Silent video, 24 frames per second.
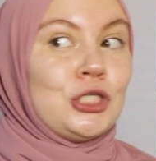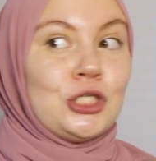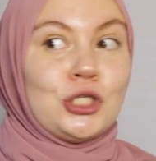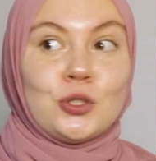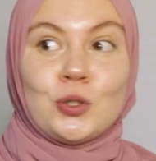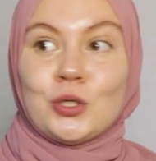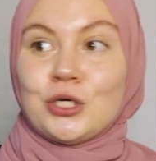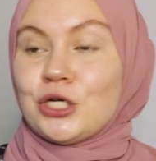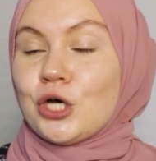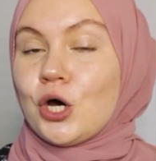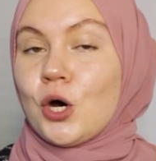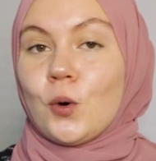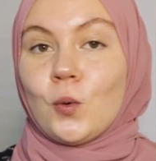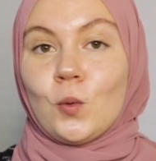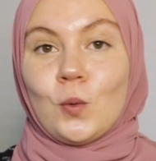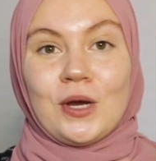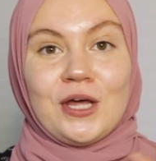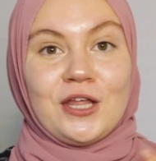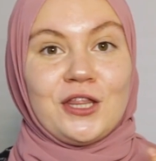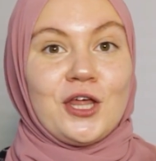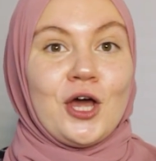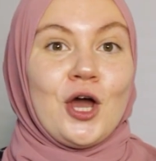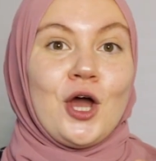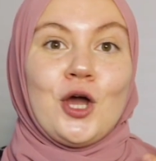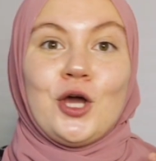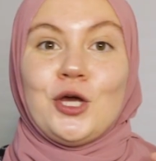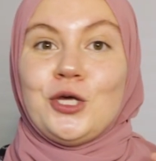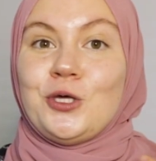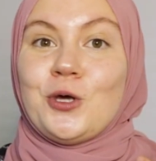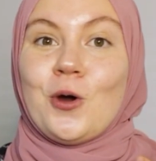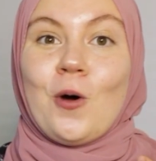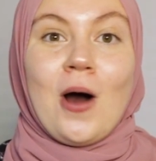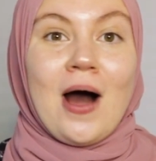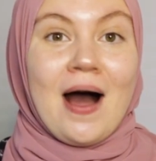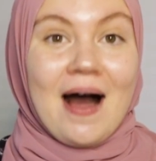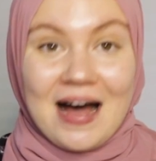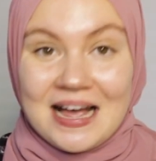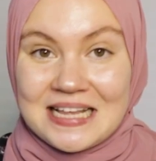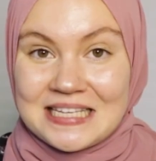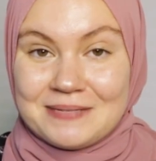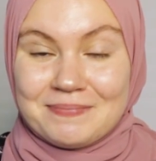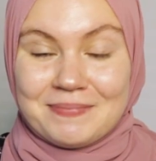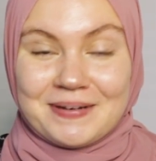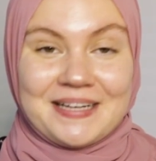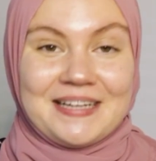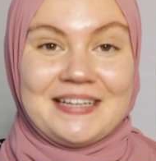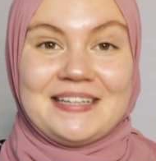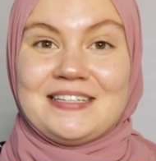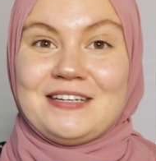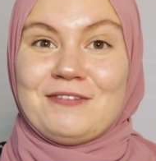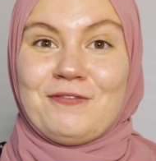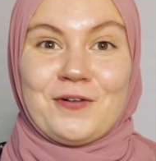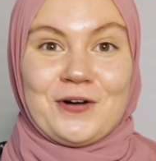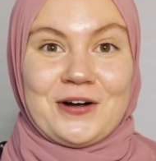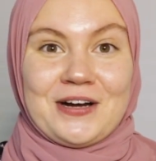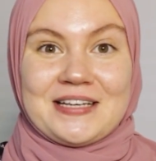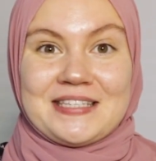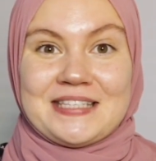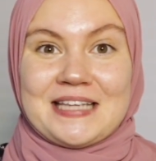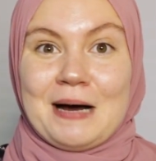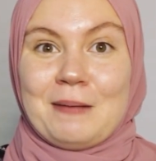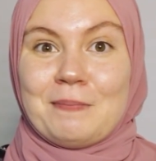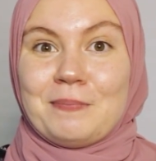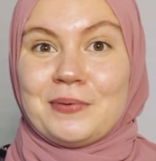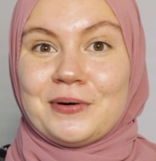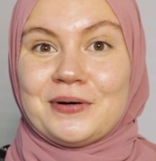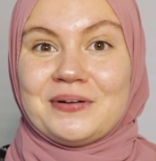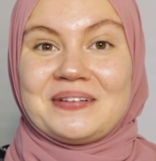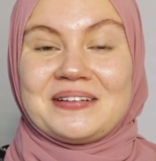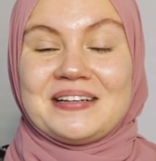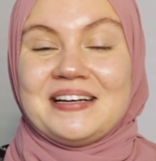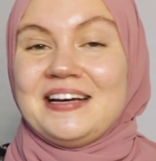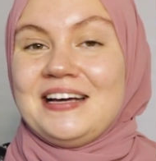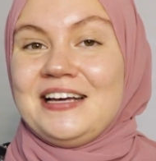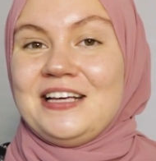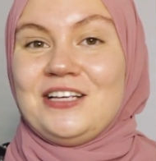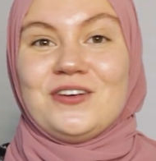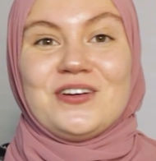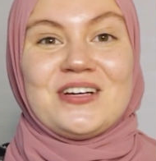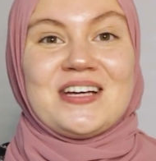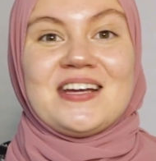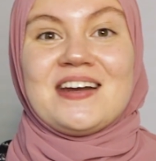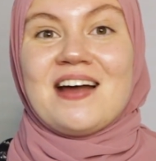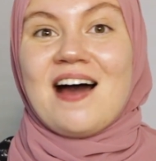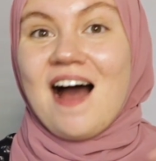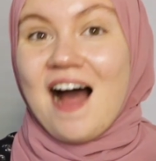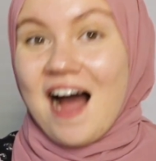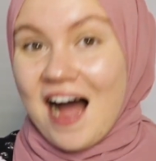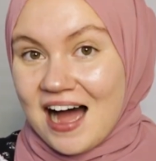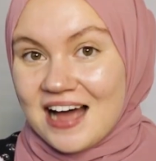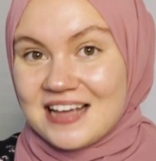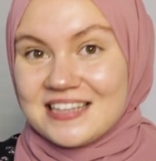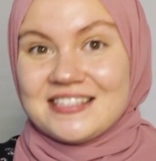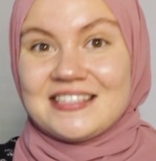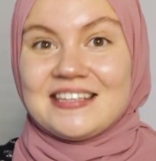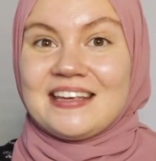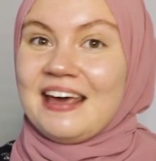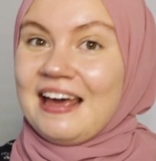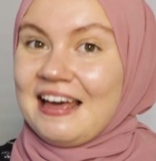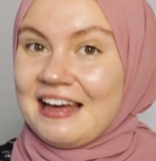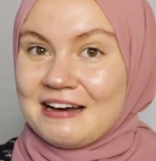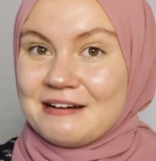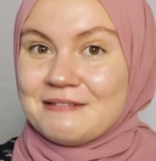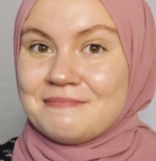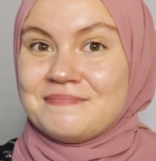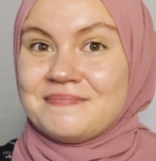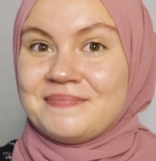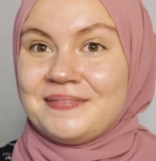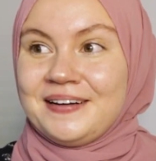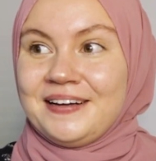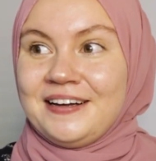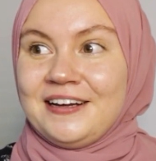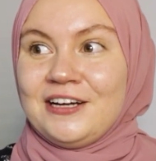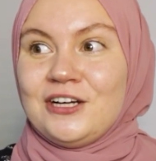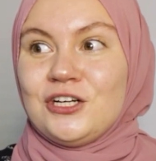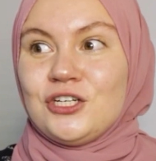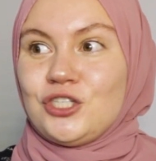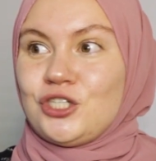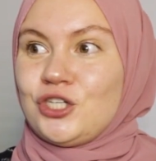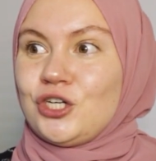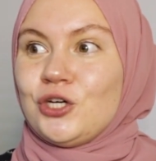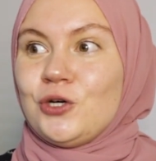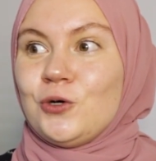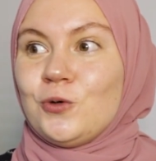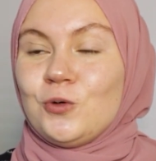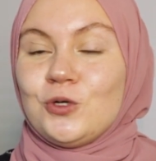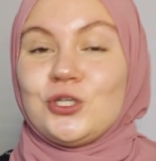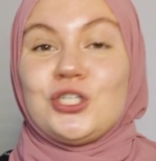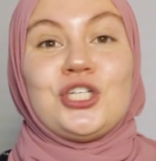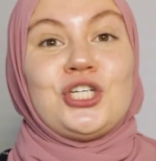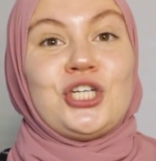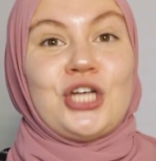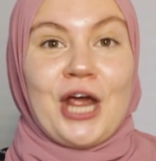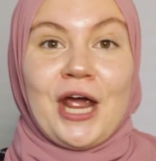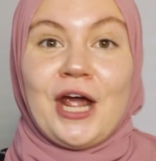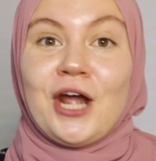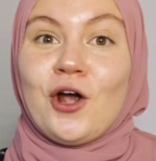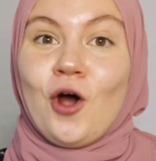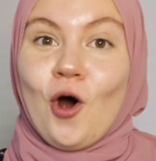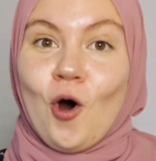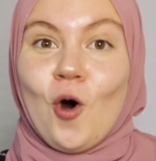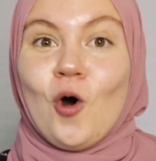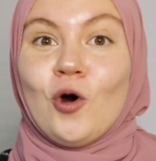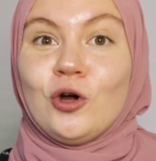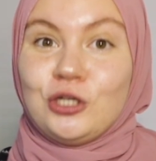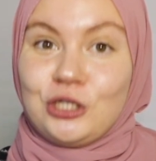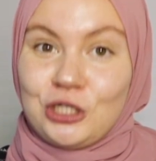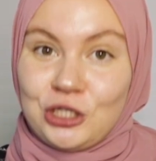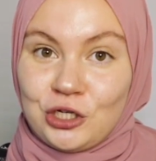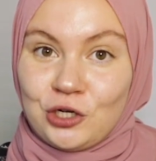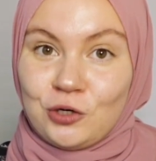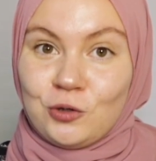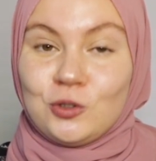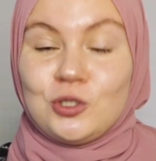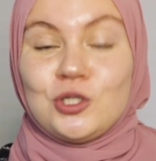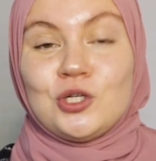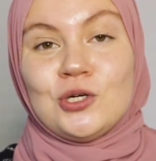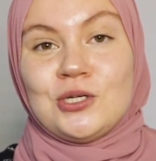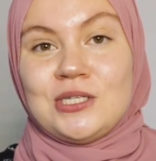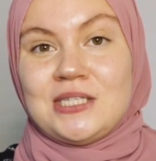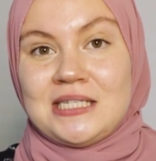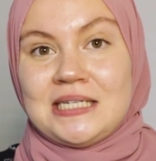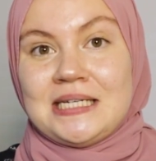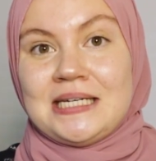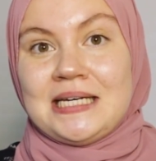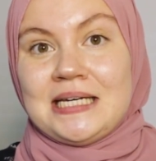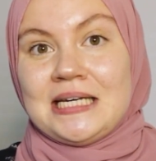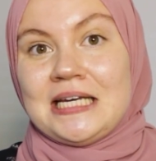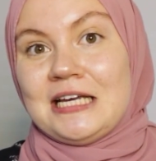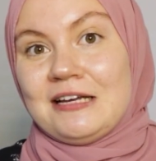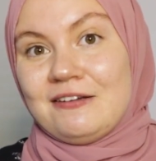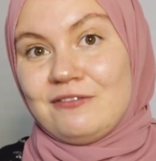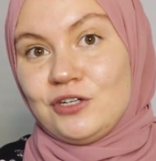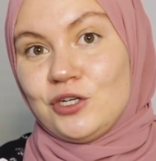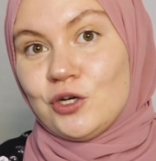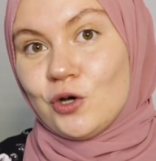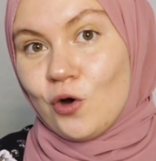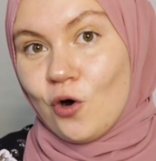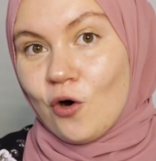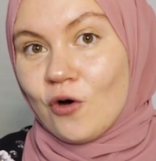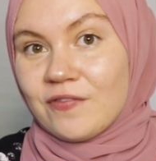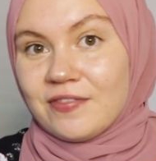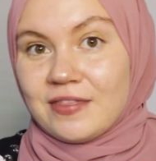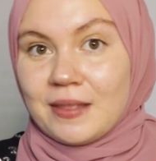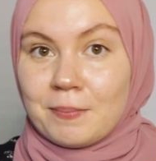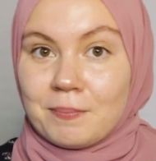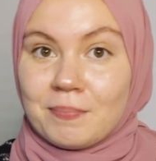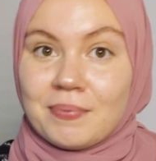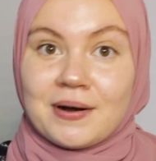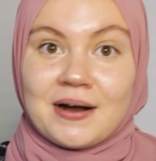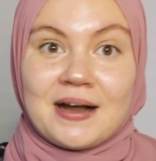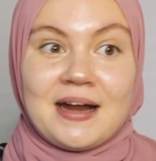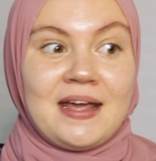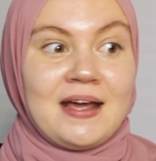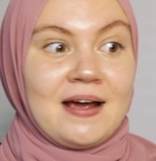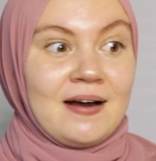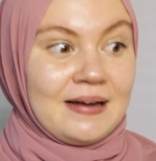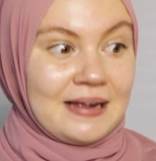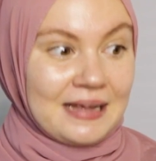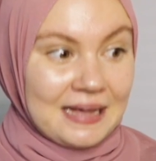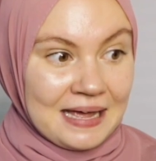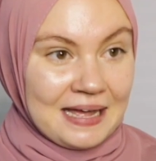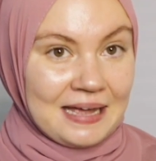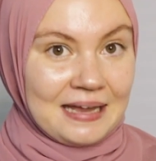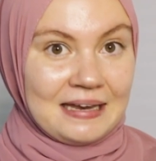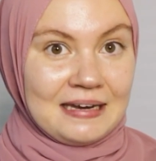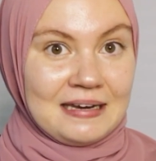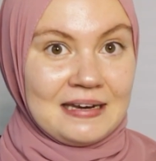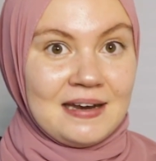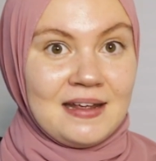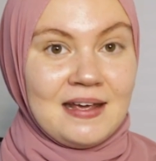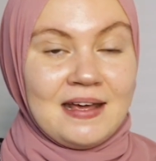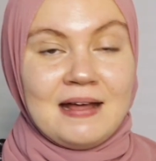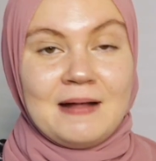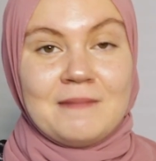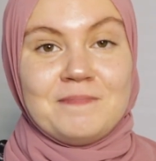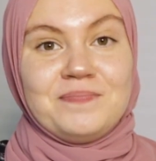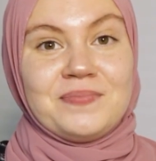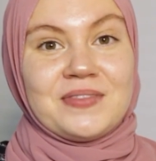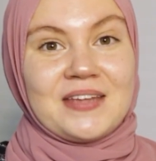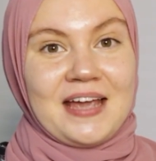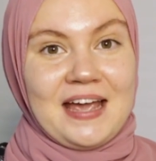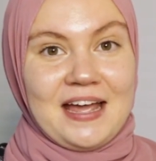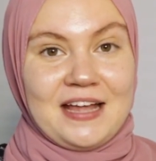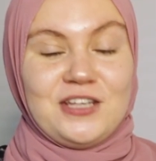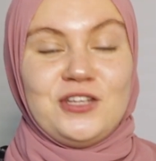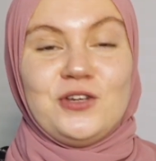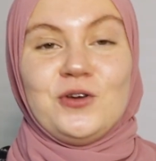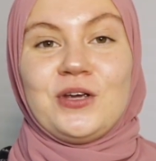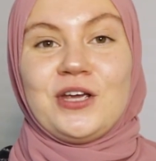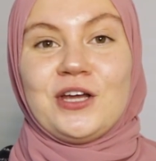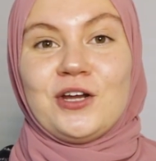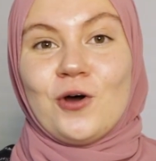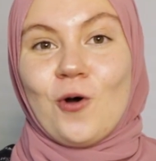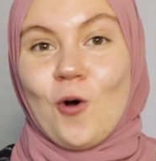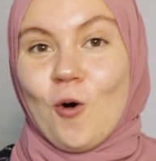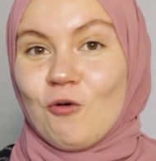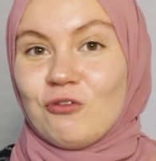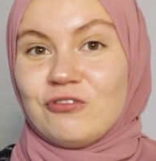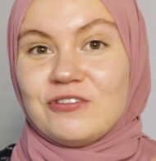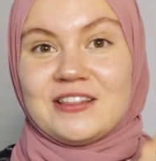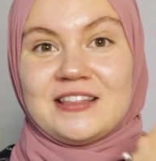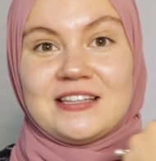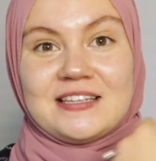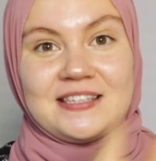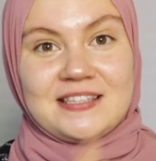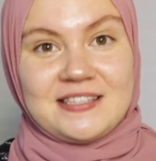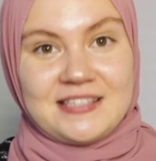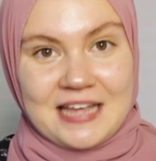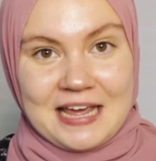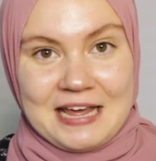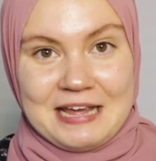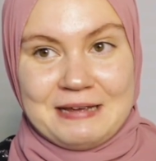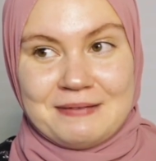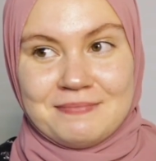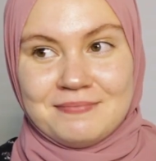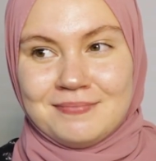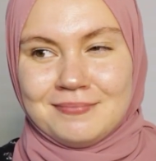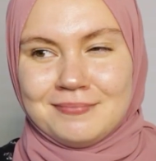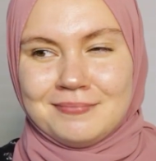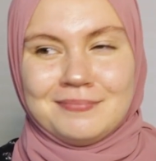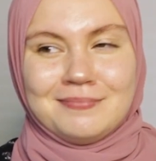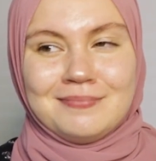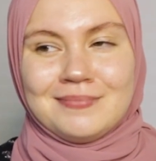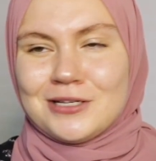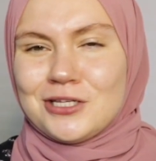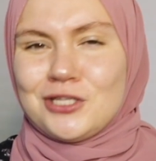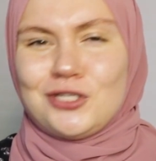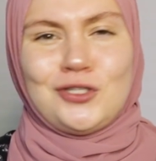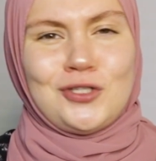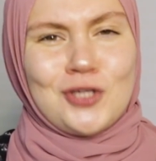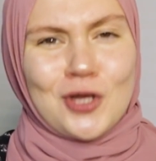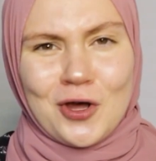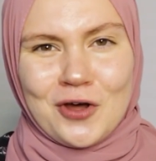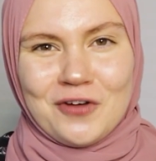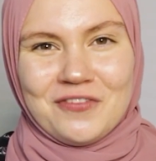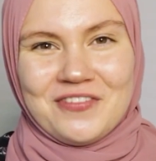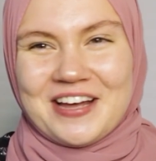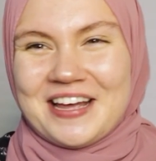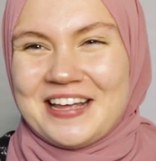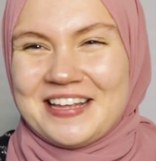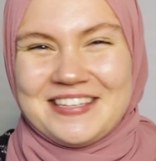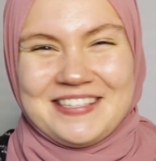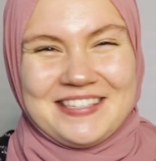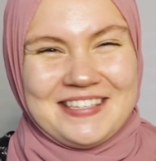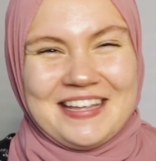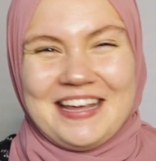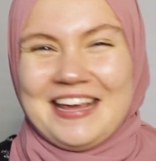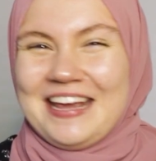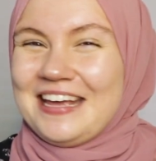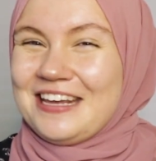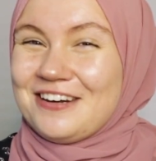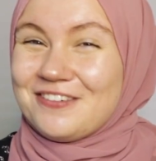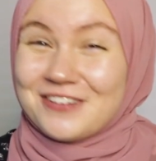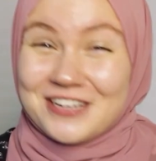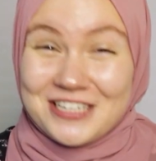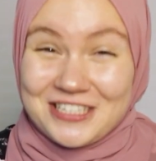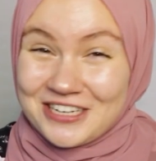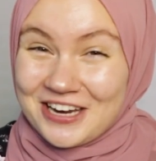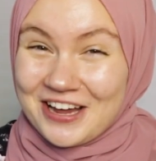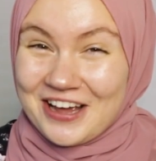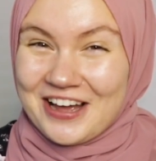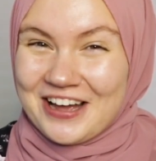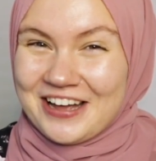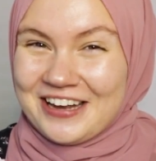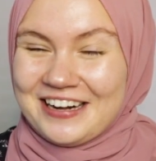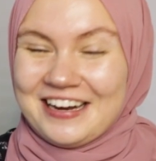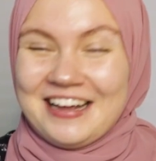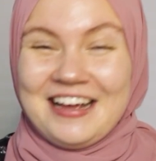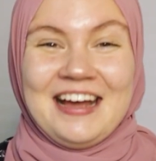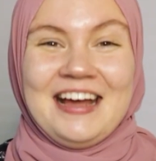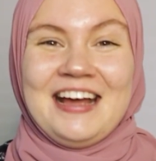do it with your husband, for example. You can ask him to check on you to see if you got the prayer in, and you can offer the same service in return.